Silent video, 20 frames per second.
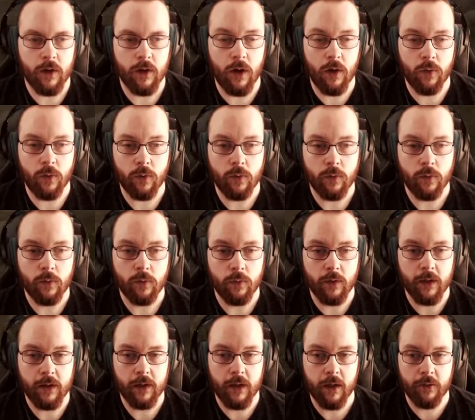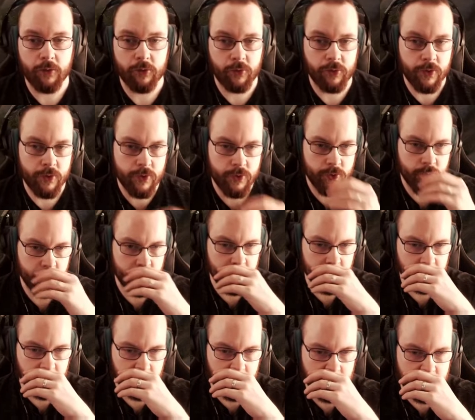Oh, well, I was not searching
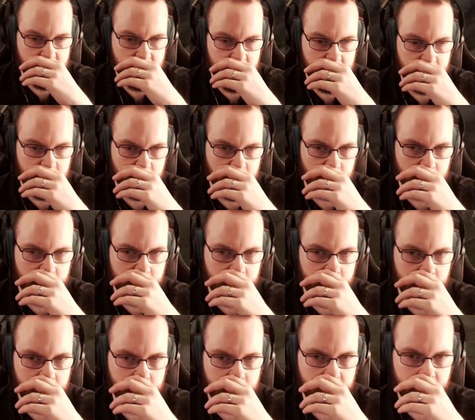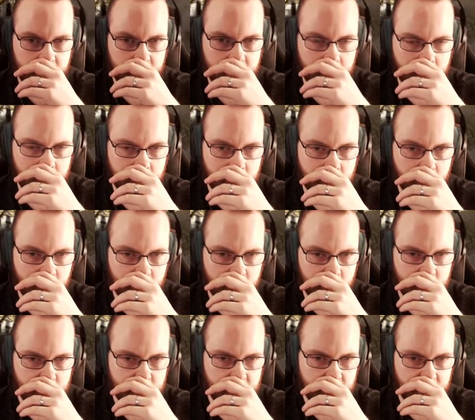for obsidian, but I found some more
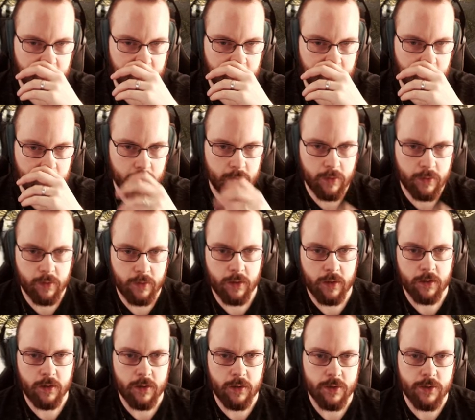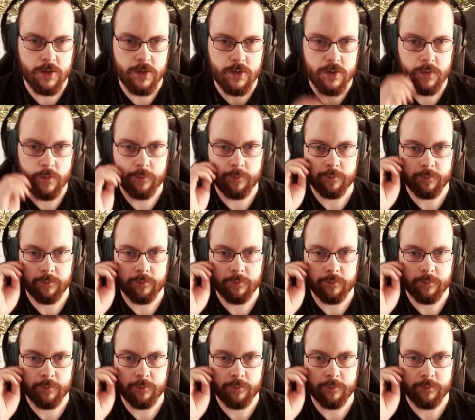obsidian. Nice.